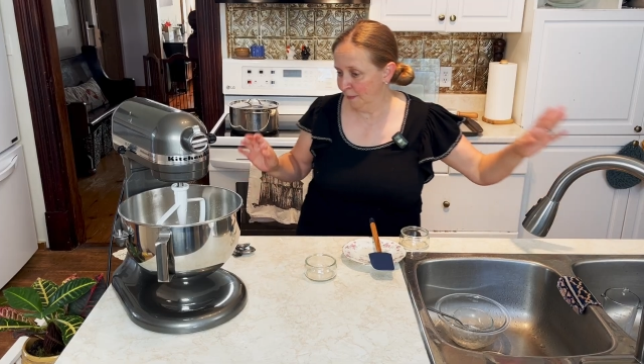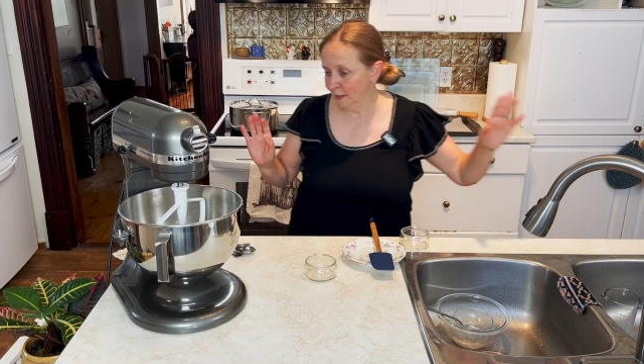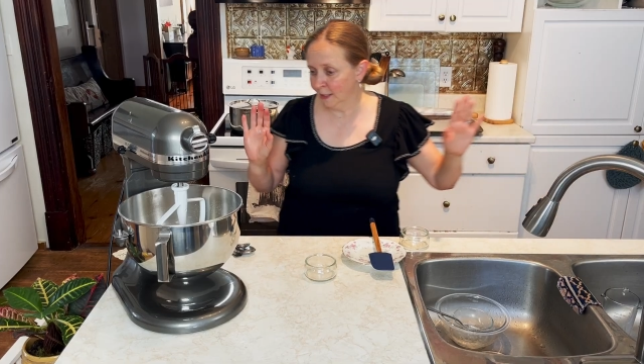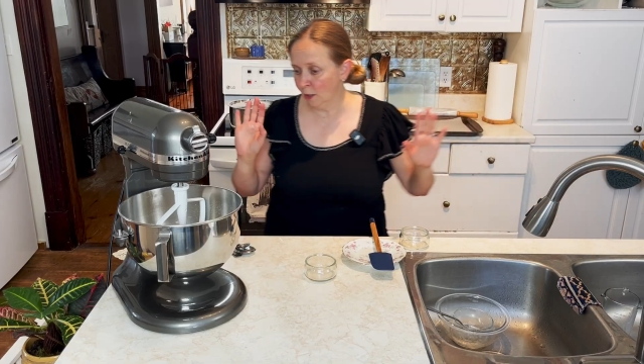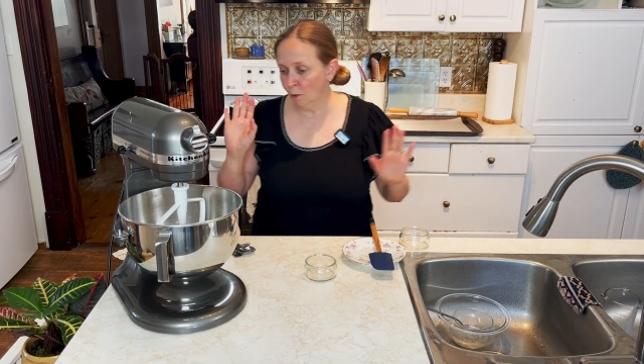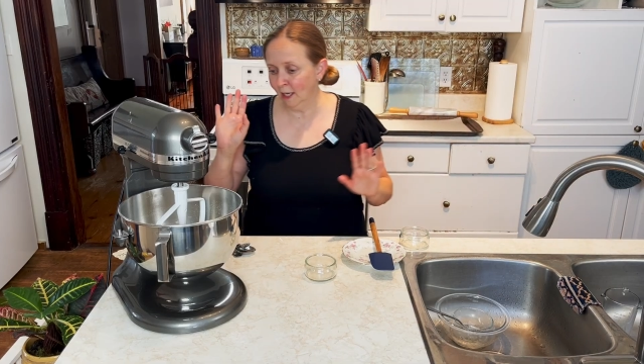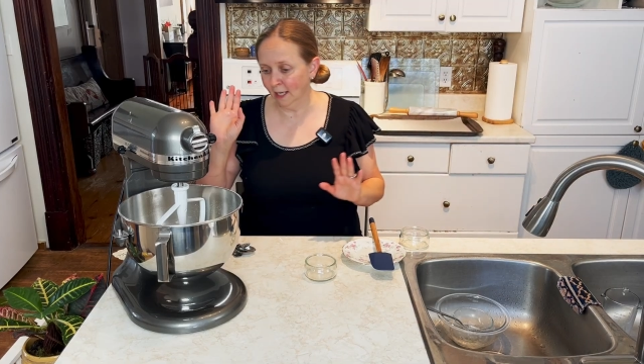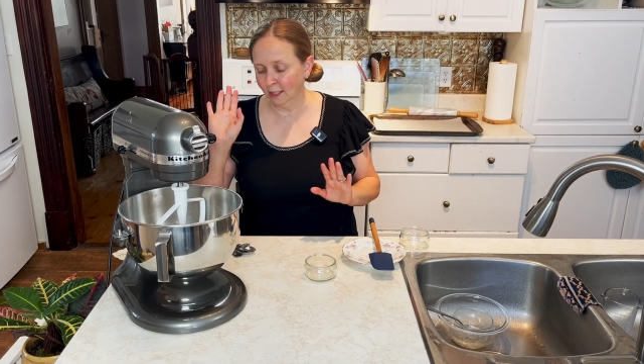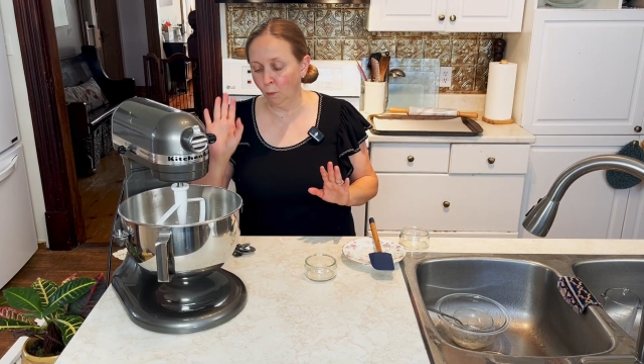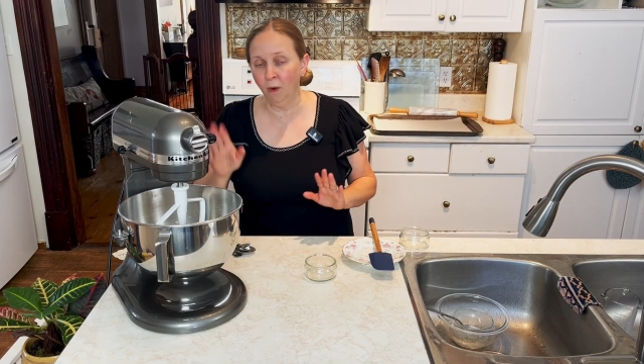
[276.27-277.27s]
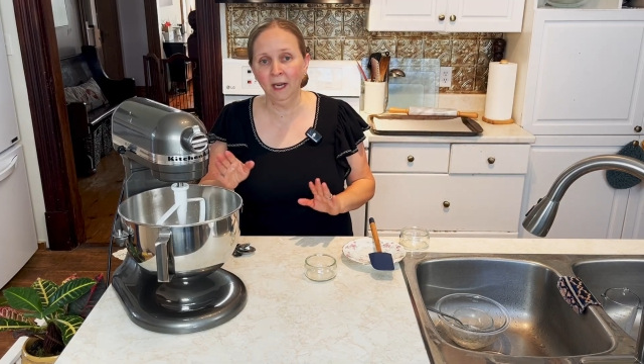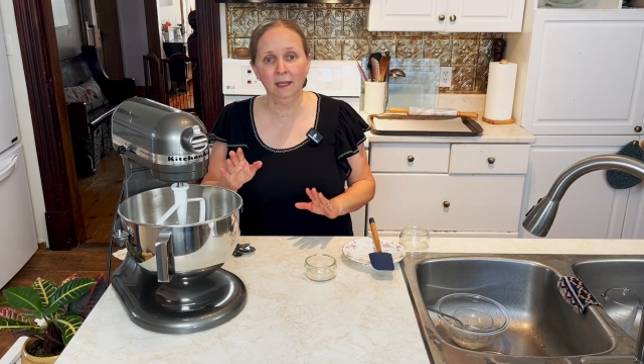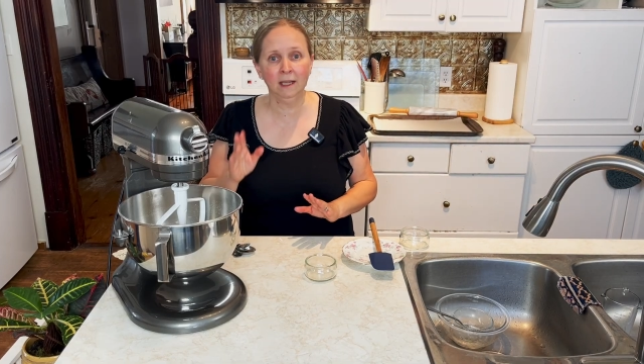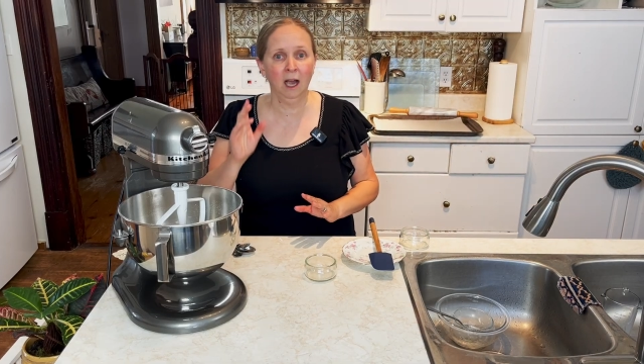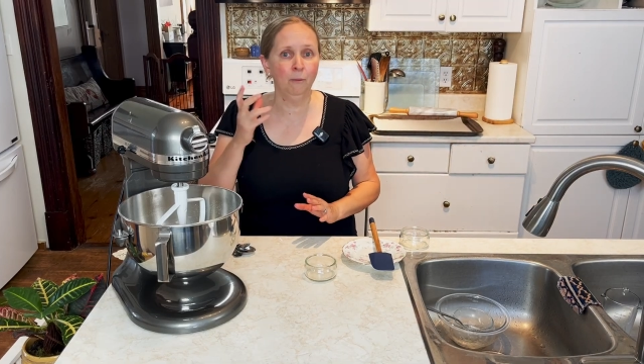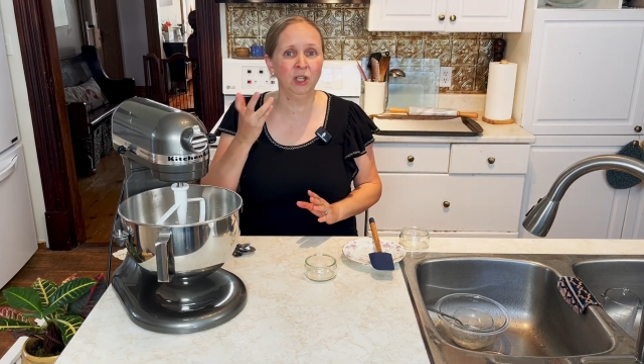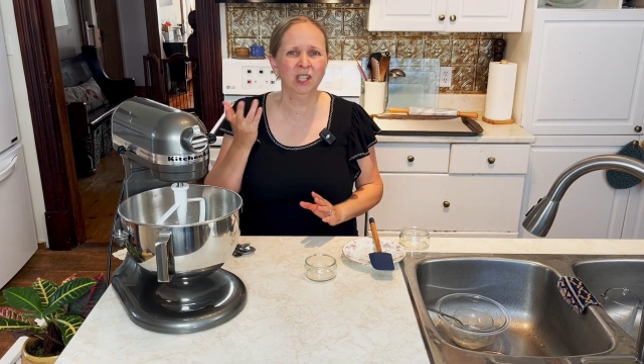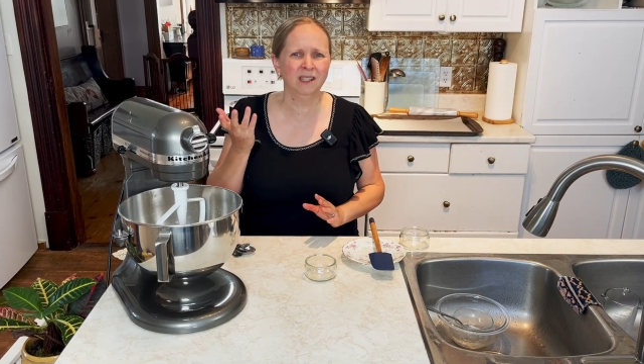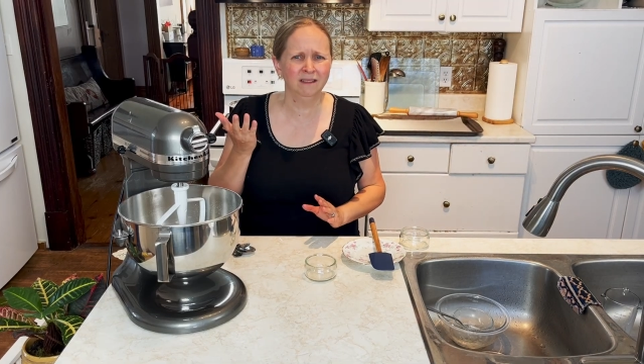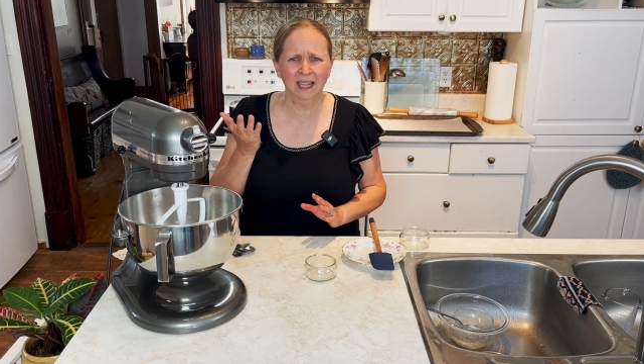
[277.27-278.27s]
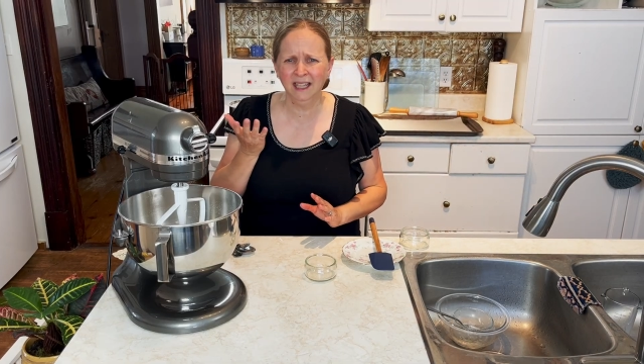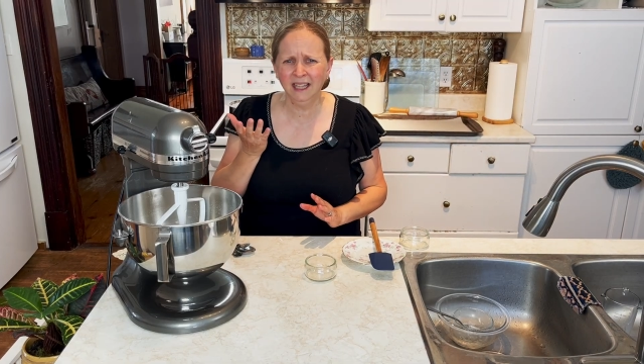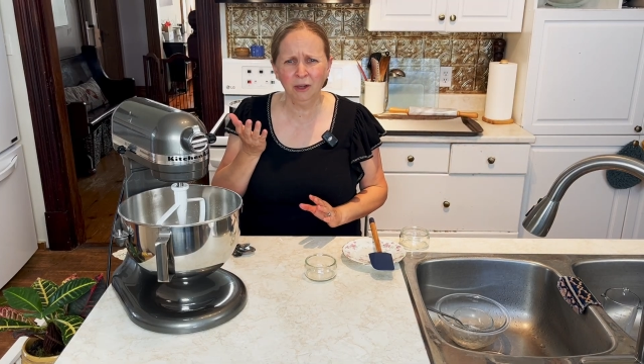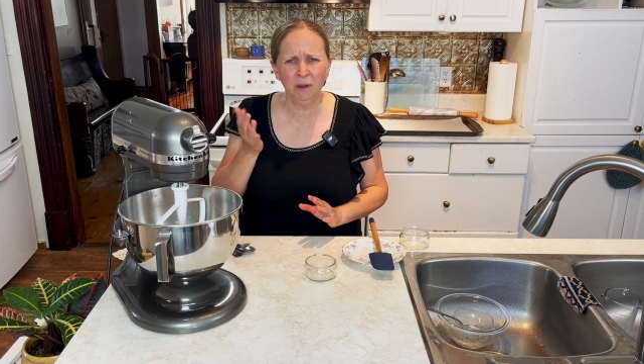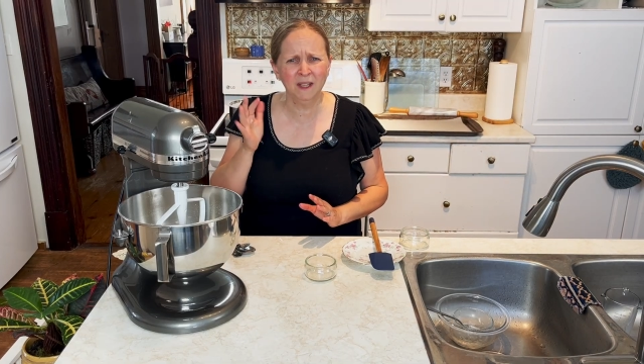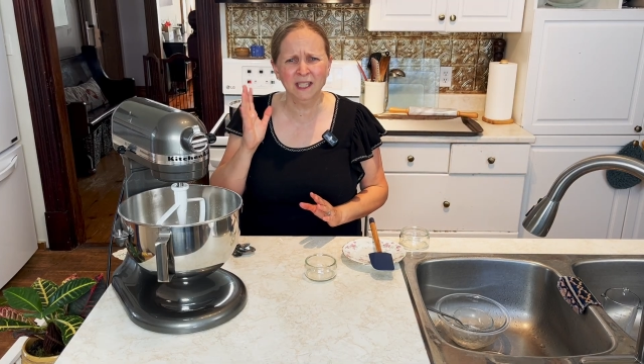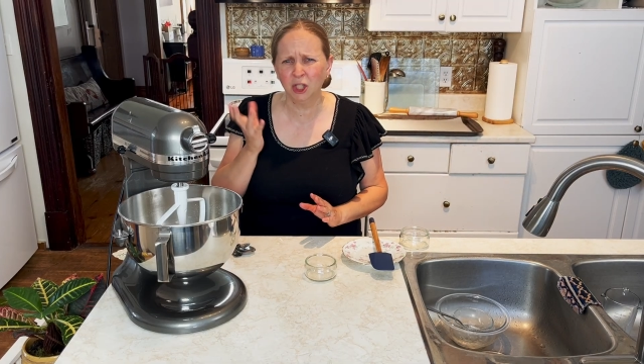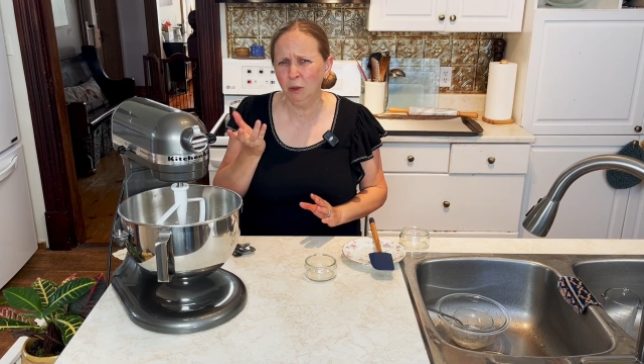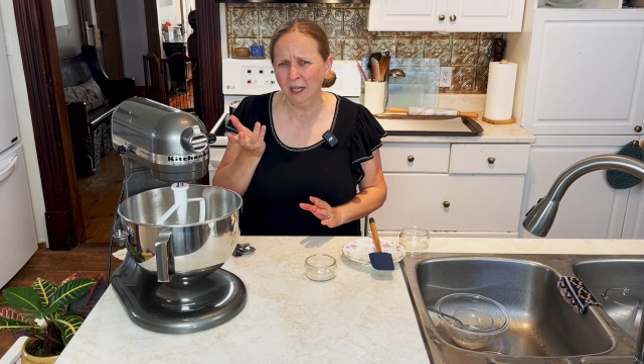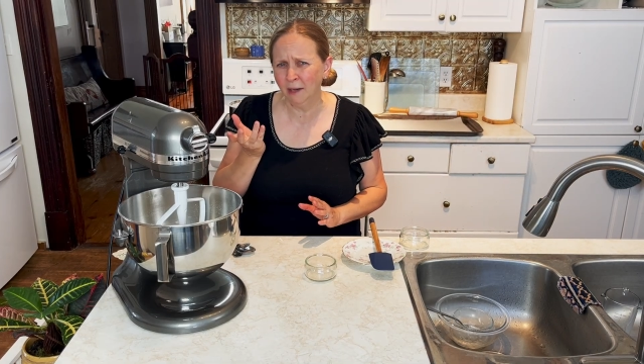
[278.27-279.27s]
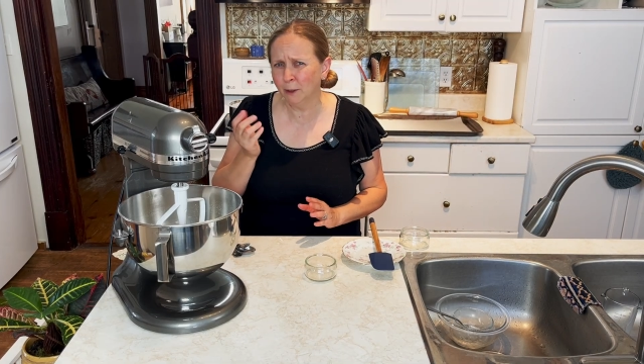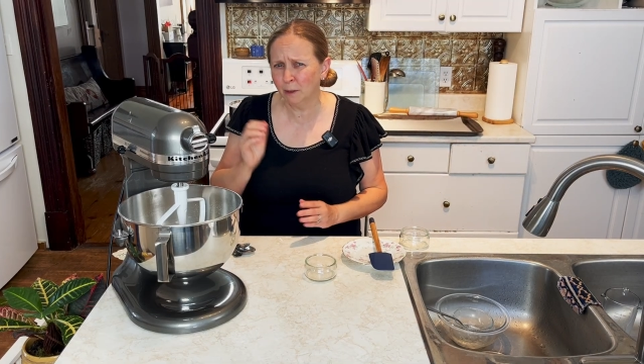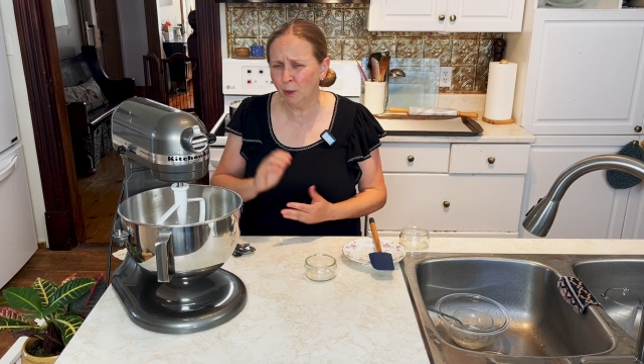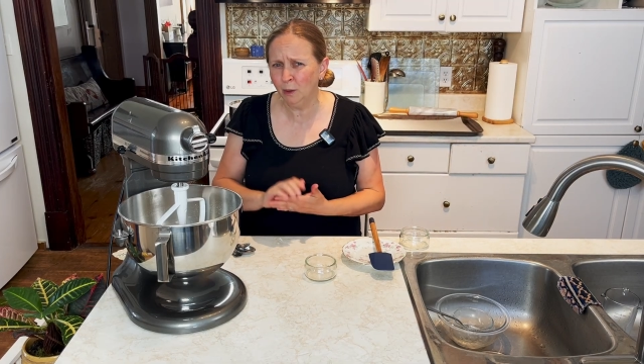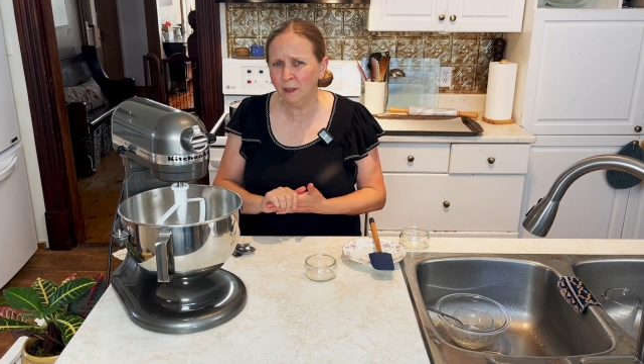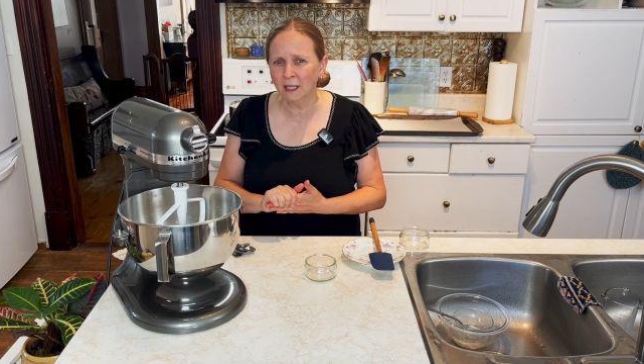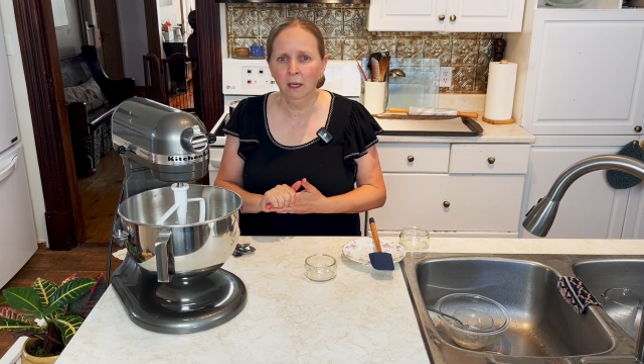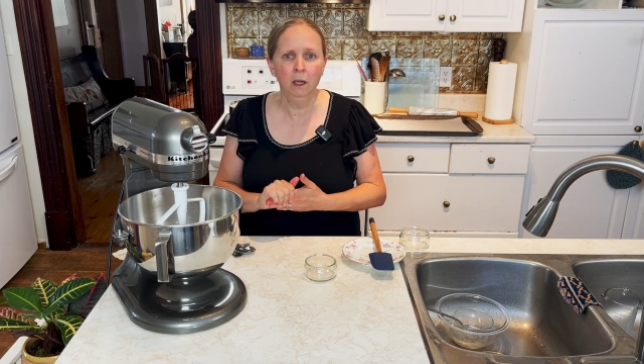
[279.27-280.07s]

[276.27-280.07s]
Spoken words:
So yes, 1/8 cup, which is, I think the equivalent is 2 tablespoons,